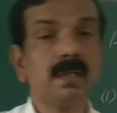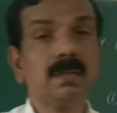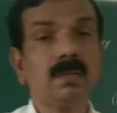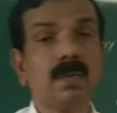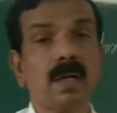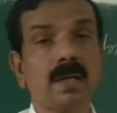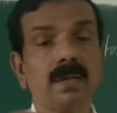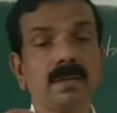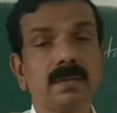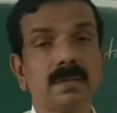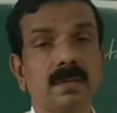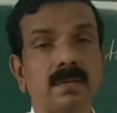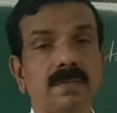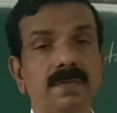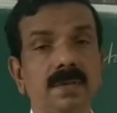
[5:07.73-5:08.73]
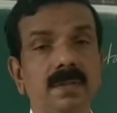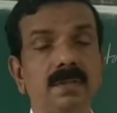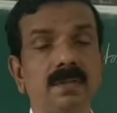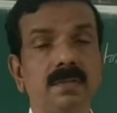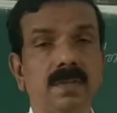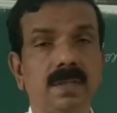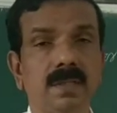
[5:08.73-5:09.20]
values of each
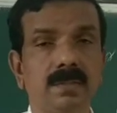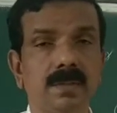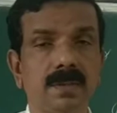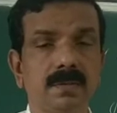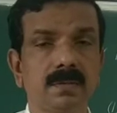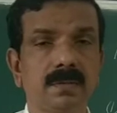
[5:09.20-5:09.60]
variable.